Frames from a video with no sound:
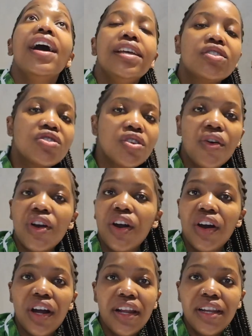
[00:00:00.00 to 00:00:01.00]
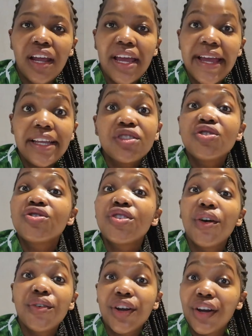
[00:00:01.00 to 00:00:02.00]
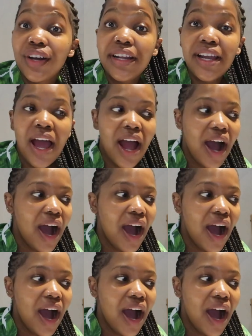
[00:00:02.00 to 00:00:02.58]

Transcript: It's so good. It's so good.